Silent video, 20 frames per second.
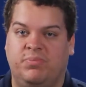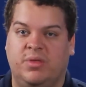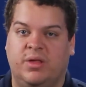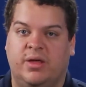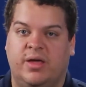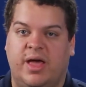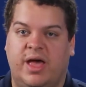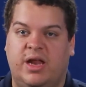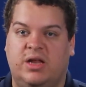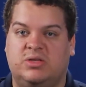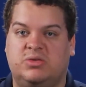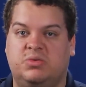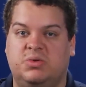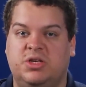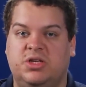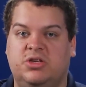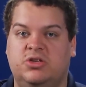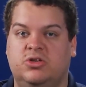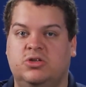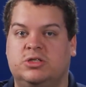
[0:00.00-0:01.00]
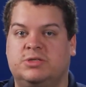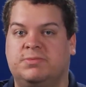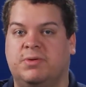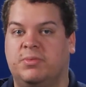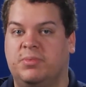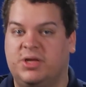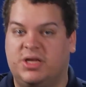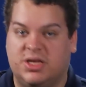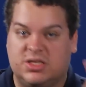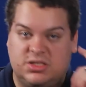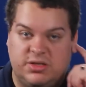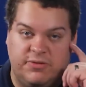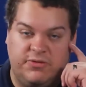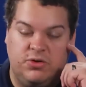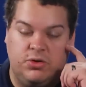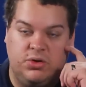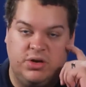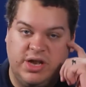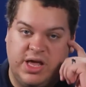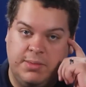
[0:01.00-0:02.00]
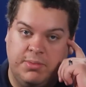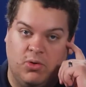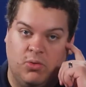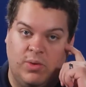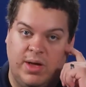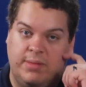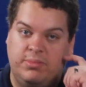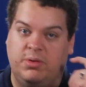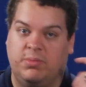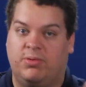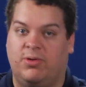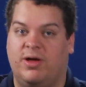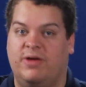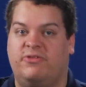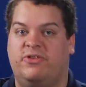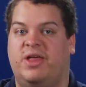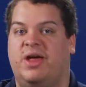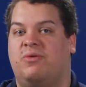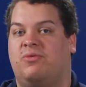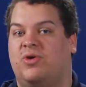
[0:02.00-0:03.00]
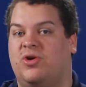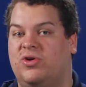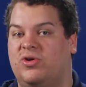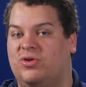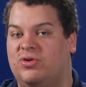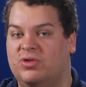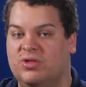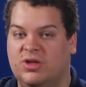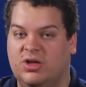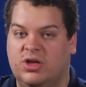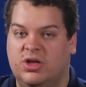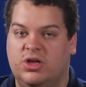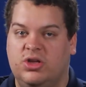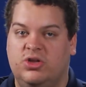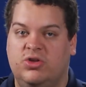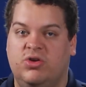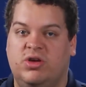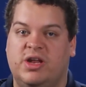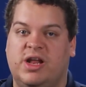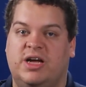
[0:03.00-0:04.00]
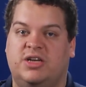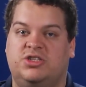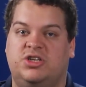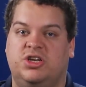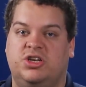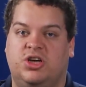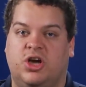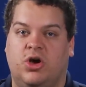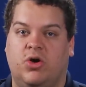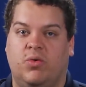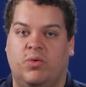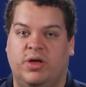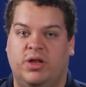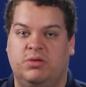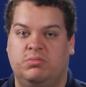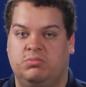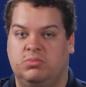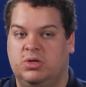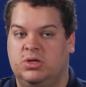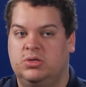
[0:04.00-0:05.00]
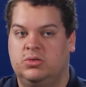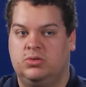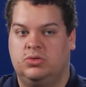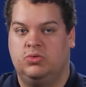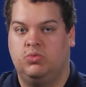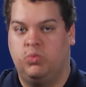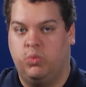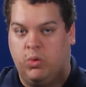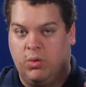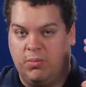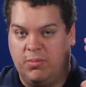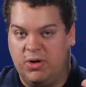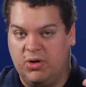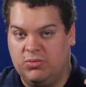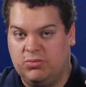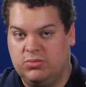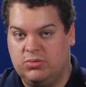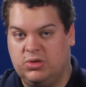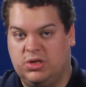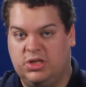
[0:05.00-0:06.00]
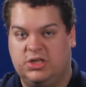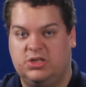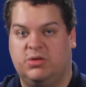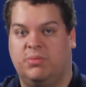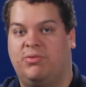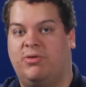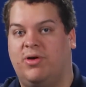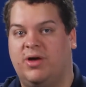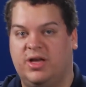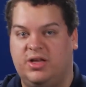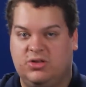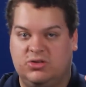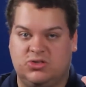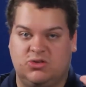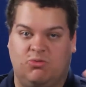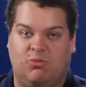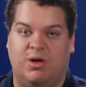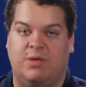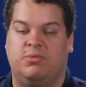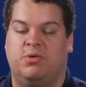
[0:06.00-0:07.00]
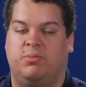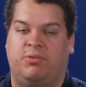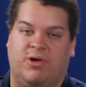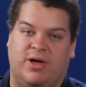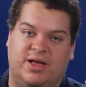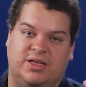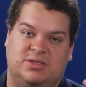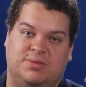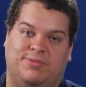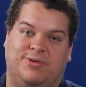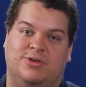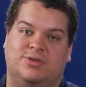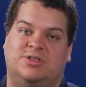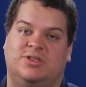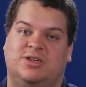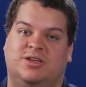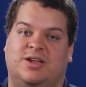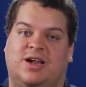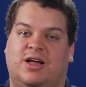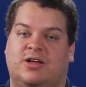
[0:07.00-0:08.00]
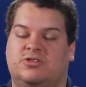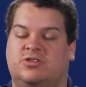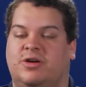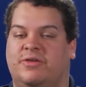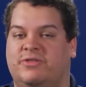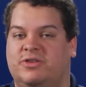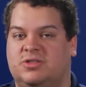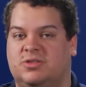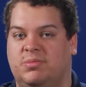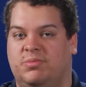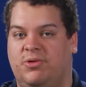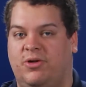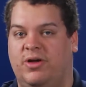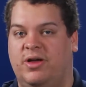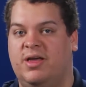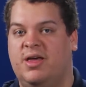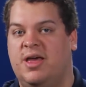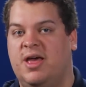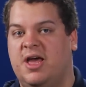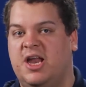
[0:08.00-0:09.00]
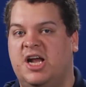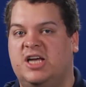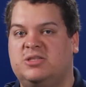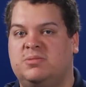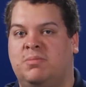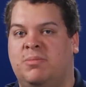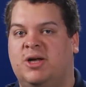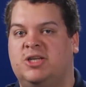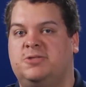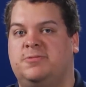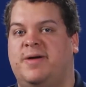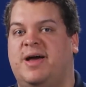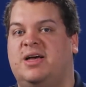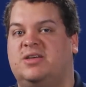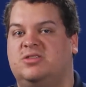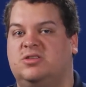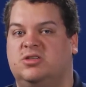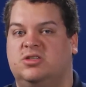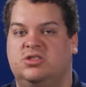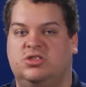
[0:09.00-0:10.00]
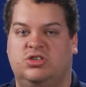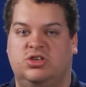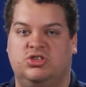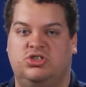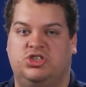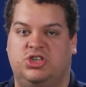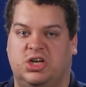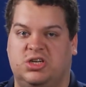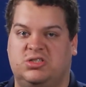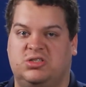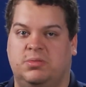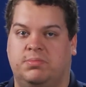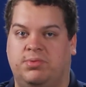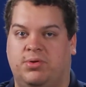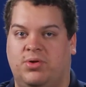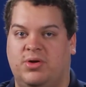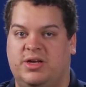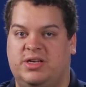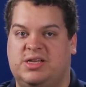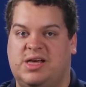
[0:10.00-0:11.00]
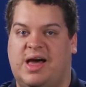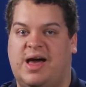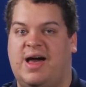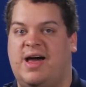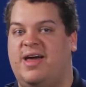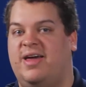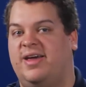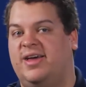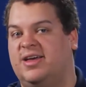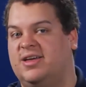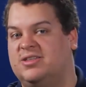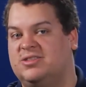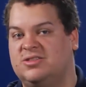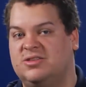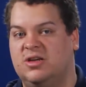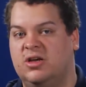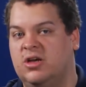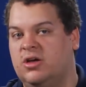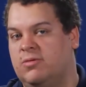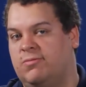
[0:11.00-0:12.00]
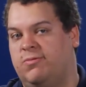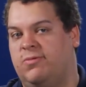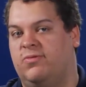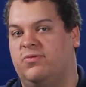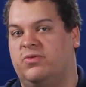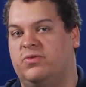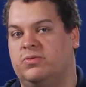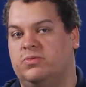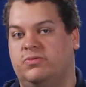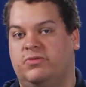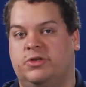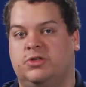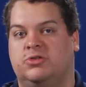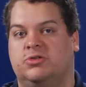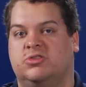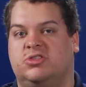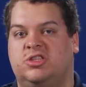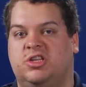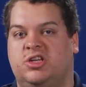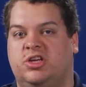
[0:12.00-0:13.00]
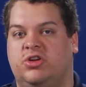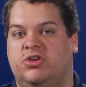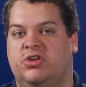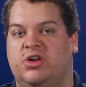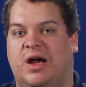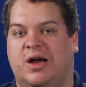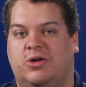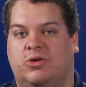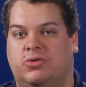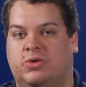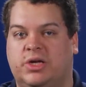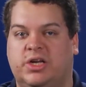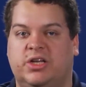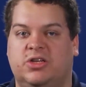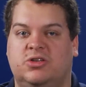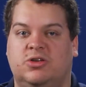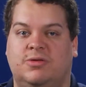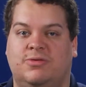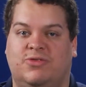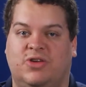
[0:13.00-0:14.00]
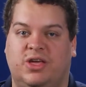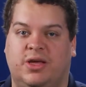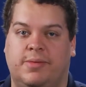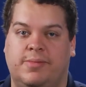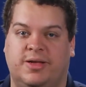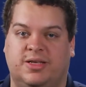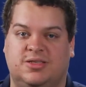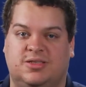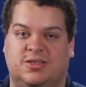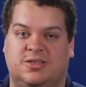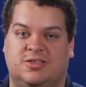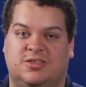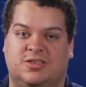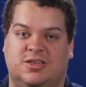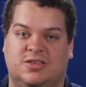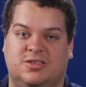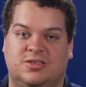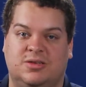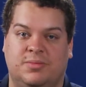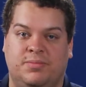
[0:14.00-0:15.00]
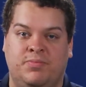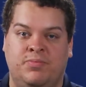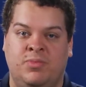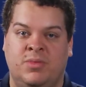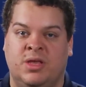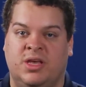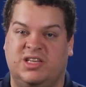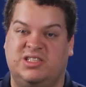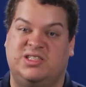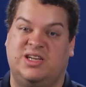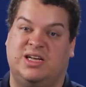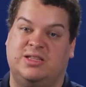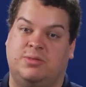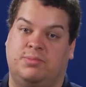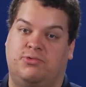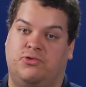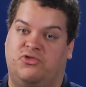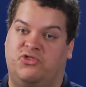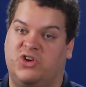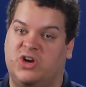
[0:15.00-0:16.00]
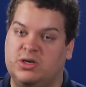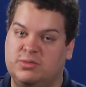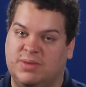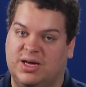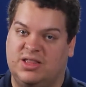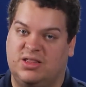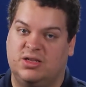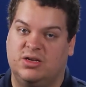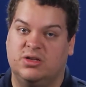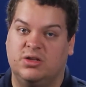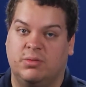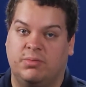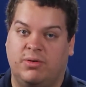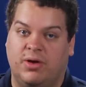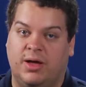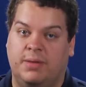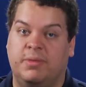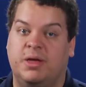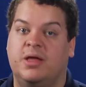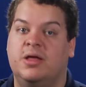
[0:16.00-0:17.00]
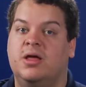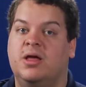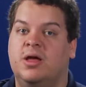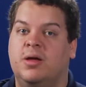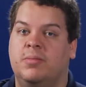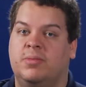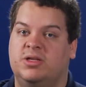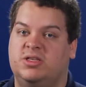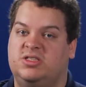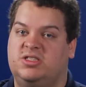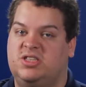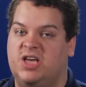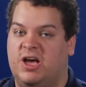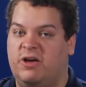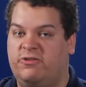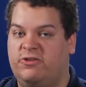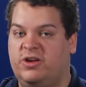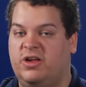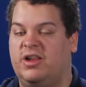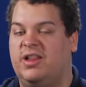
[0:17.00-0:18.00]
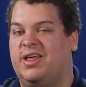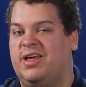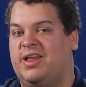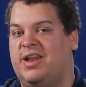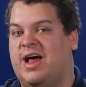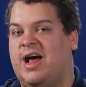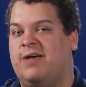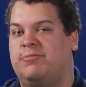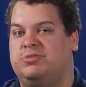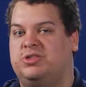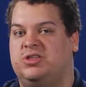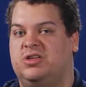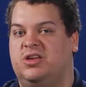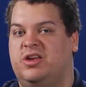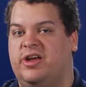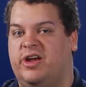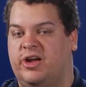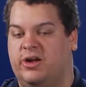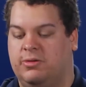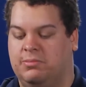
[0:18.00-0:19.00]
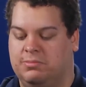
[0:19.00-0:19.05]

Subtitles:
And it's really useful because if you enable web deploy for that role, you can actually go and remotely deploy using web deploy as opposed to the cloud service deploy. And that's much faster because you're just deploying to IIS from Visual Studio. You're not creating new VM instances. It's not the preferred method of deployment, but it's definitely an option there.